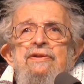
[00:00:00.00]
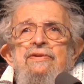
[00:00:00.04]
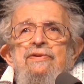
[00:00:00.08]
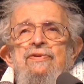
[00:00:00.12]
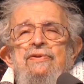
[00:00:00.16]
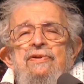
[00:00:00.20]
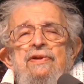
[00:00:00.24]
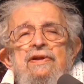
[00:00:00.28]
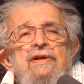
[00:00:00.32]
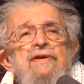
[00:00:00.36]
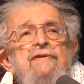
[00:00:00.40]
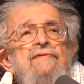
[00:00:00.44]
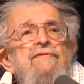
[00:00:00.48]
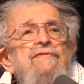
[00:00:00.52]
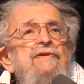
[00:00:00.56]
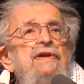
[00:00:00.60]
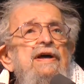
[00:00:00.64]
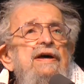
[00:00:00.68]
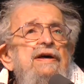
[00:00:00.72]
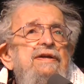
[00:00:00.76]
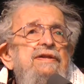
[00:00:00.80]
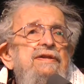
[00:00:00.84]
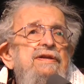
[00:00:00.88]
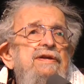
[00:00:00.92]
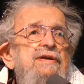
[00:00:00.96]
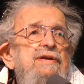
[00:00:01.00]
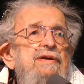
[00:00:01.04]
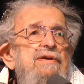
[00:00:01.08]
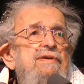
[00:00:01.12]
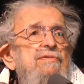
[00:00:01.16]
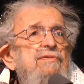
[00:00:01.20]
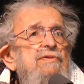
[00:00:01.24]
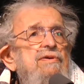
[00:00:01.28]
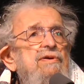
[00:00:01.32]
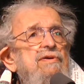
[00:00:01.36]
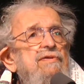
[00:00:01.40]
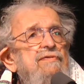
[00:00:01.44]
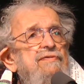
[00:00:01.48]
to live like the
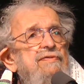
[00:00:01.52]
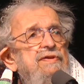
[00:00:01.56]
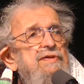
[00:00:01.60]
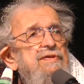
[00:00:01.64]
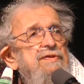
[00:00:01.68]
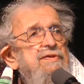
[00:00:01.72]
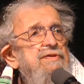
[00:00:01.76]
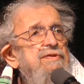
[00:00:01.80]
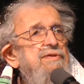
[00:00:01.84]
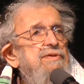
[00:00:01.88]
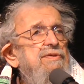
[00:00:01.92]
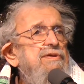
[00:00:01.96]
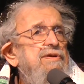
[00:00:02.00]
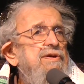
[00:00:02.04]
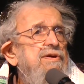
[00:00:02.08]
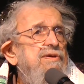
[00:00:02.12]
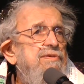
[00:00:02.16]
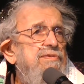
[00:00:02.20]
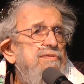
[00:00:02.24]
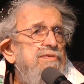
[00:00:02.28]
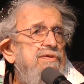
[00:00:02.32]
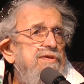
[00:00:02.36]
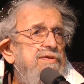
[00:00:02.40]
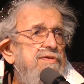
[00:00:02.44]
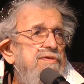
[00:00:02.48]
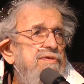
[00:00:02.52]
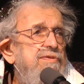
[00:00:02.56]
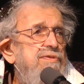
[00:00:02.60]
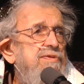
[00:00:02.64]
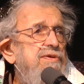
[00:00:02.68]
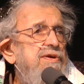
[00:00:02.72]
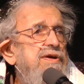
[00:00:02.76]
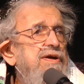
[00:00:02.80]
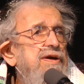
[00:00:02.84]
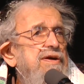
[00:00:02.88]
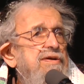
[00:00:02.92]
hero of his story, who was doing